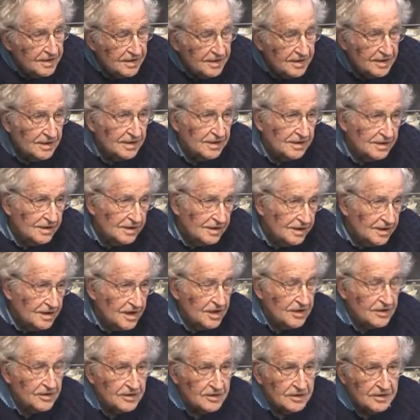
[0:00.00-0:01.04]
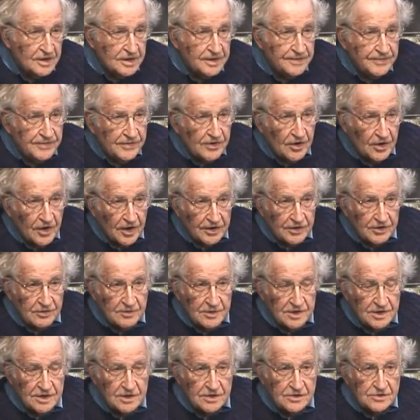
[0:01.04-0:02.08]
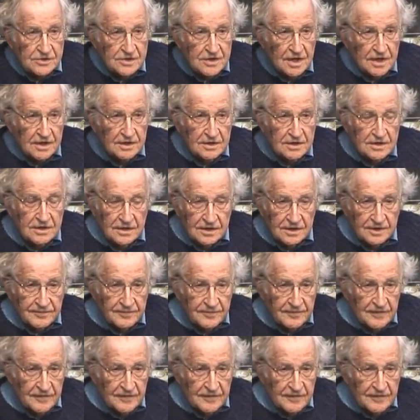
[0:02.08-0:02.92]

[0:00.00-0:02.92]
Another argument is that